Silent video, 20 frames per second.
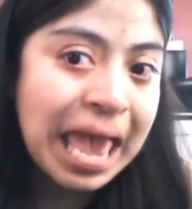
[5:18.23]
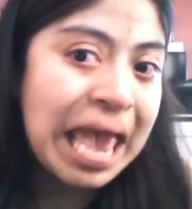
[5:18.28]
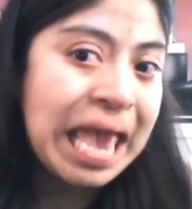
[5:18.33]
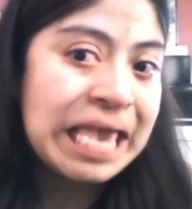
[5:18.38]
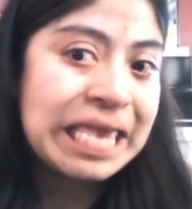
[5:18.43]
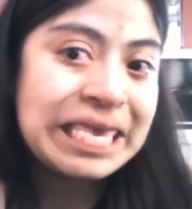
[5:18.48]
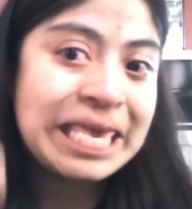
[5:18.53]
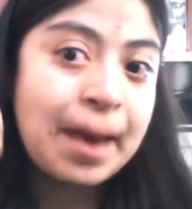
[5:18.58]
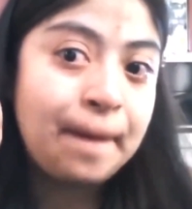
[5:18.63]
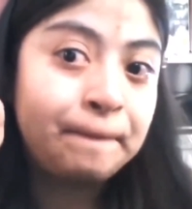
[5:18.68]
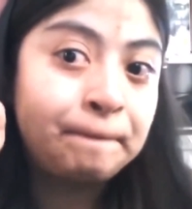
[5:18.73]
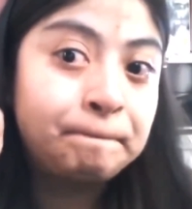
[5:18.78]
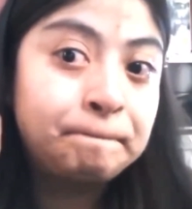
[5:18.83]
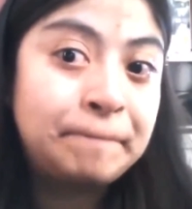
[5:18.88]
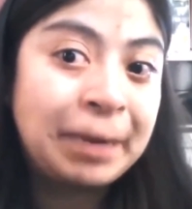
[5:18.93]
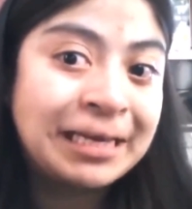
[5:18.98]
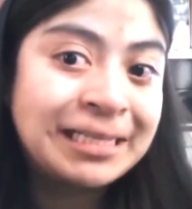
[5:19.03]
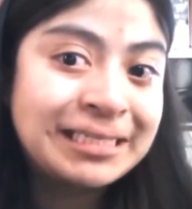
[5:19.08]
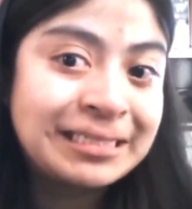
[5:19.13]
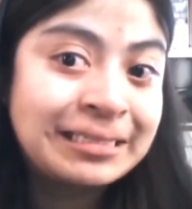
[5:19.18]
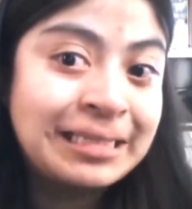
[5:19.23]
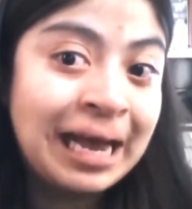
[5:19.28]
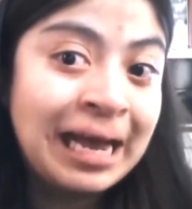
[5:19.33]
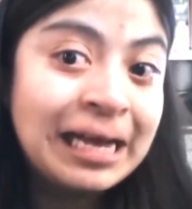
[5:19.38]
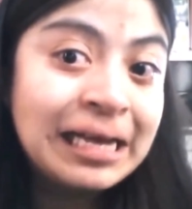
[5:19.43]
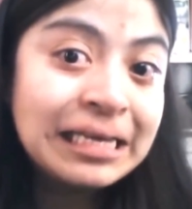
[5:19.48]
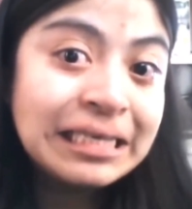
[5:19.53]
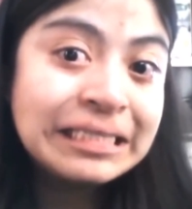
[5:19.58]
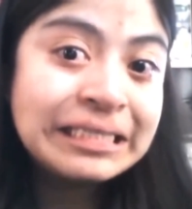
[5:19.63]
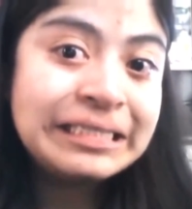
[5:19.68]
Ya basta
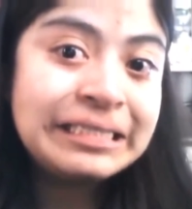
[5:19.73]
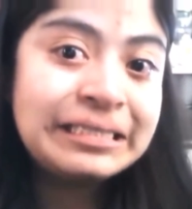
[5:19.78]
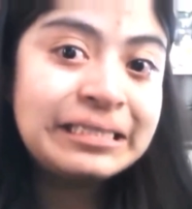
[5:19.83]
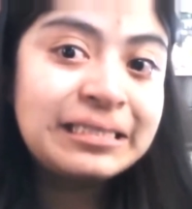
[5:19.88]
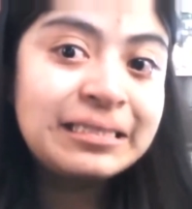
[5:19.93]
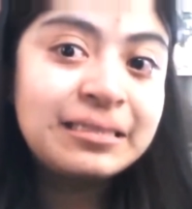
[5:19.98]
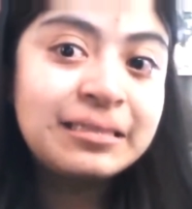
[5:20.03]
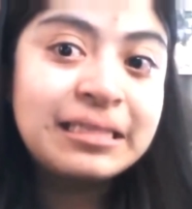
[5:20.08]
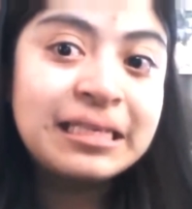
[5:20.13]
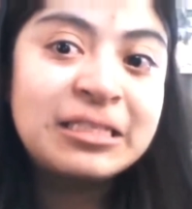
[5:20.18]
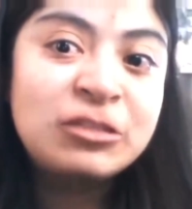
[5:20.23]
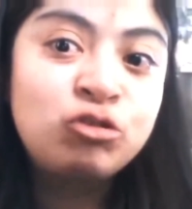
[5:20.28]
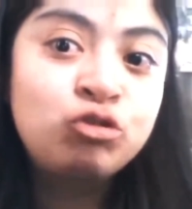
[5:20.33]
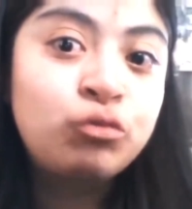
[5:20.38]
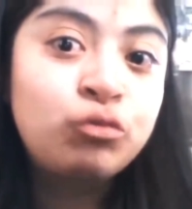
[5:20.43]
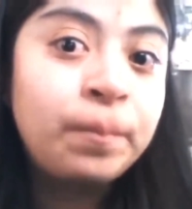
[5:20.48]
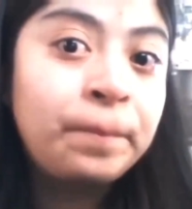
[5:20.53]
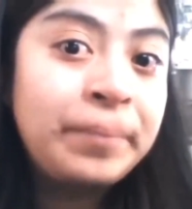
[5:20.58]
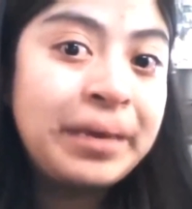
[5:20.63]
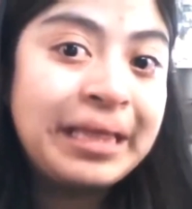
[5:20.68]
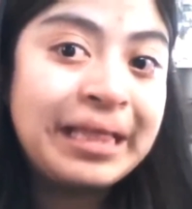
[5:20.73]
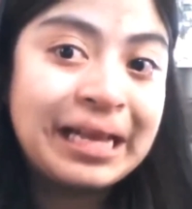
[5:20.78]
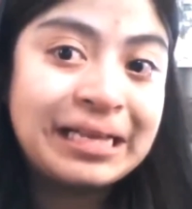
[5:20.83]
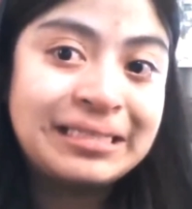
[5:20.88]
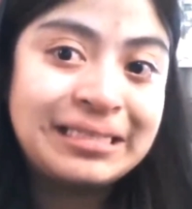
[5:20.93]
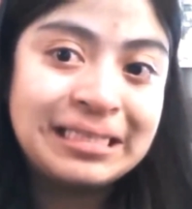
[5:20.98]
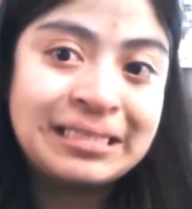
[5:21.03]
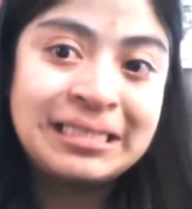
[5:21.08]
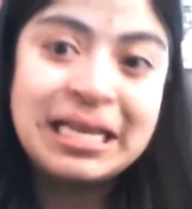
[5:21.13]
de estupideces.